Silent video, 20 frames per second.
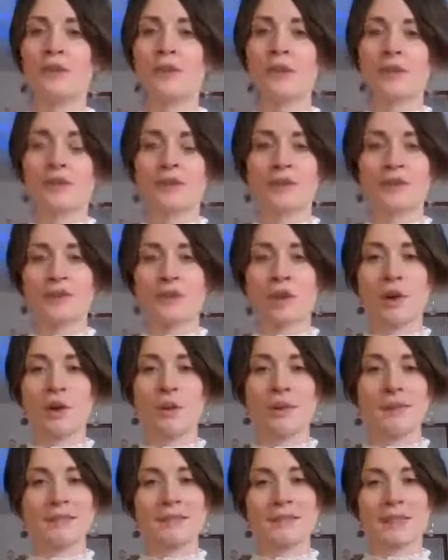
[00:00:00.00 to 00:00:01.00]
the slow
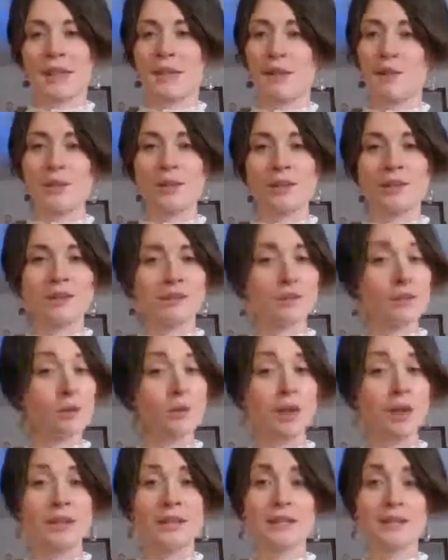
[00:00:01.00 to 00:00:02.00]
and steady wins the
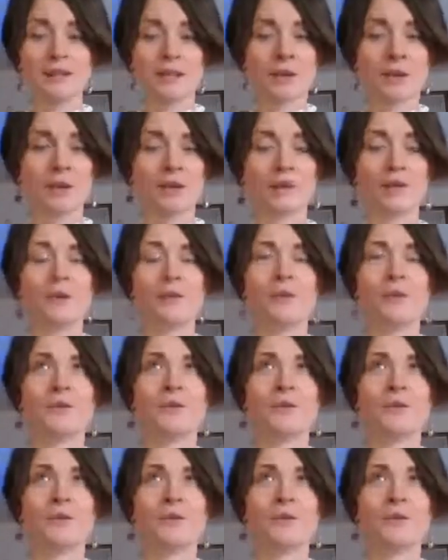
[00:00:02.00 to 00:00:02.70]
race turtle.